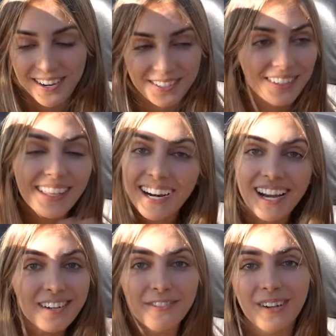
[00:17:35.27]
So then I
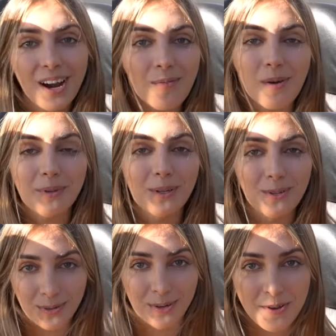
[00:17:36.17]
had to figure out what build
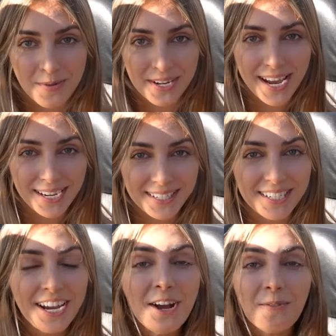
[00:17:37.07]
was going to be
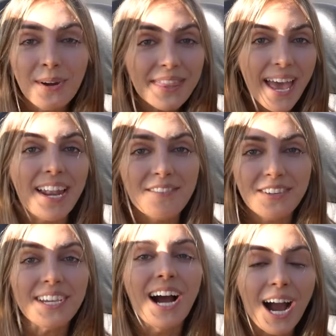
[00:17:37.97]
next. With
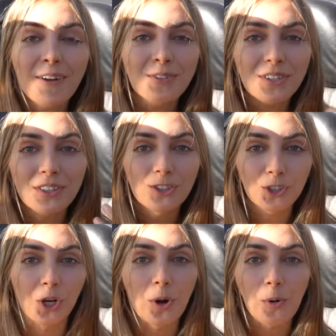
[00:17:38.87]
Envy, I was on the
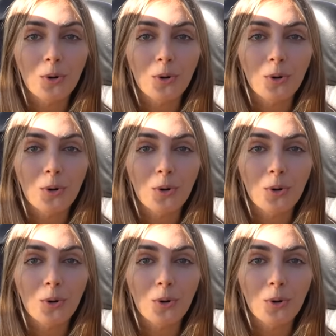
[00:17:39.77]
show